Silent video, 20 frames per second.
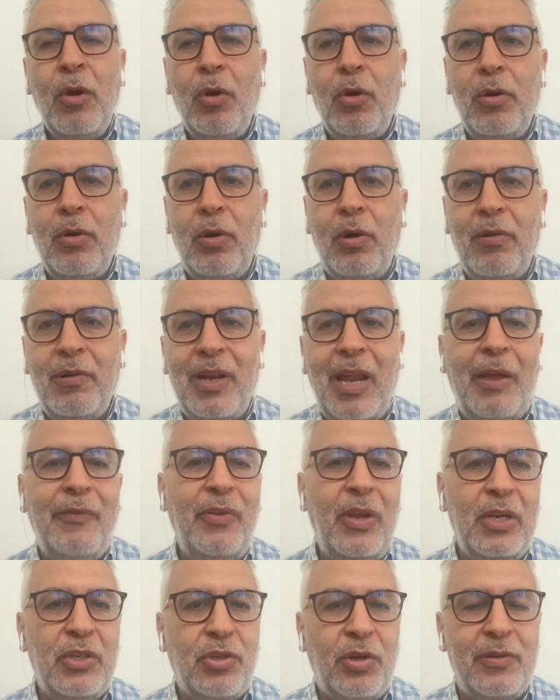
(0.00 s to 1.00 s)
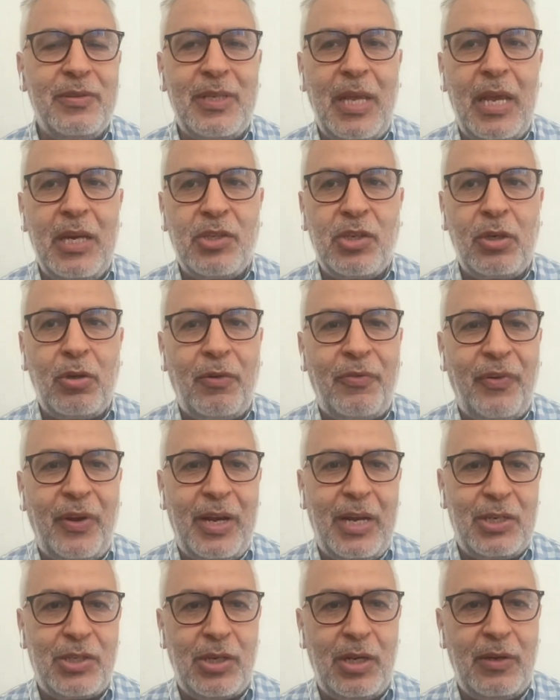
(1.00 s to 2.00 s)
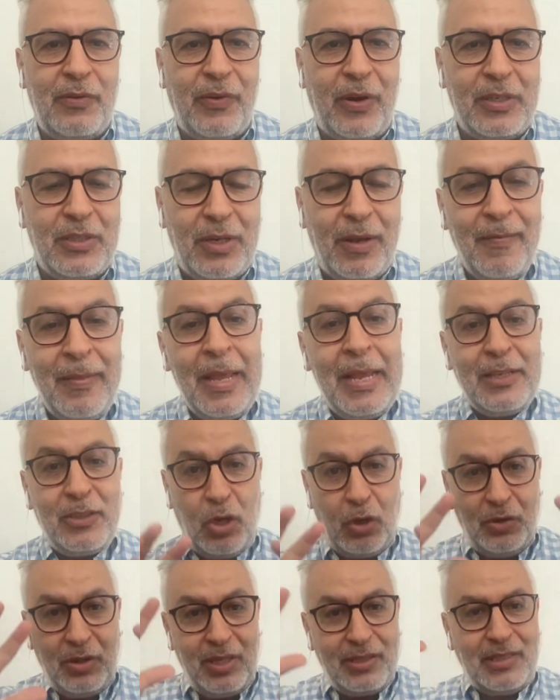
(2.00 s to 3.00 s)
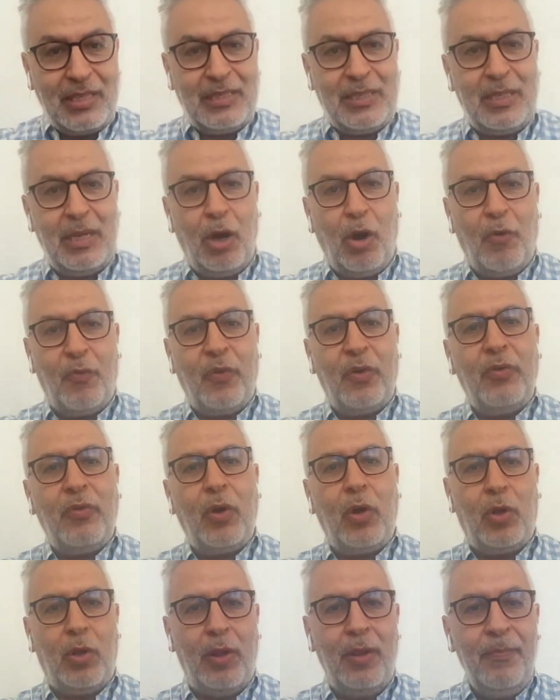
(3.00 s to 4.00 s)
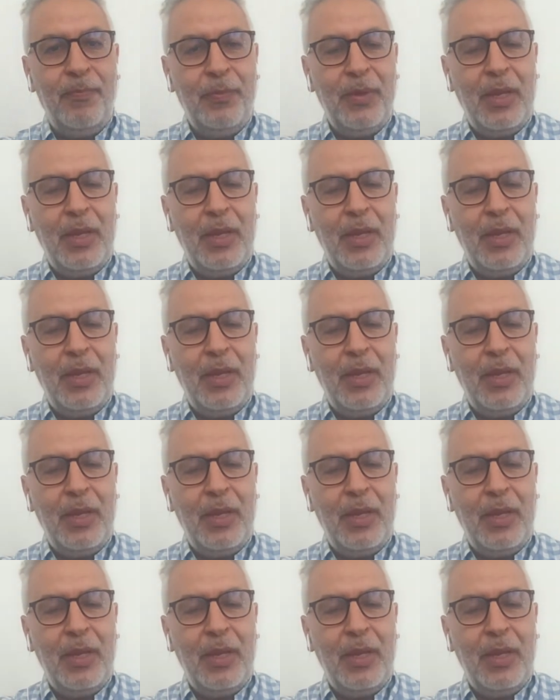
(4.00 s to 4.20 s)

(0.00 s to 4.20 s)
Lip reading: or life insurance agent or financial advisor. So this is the overall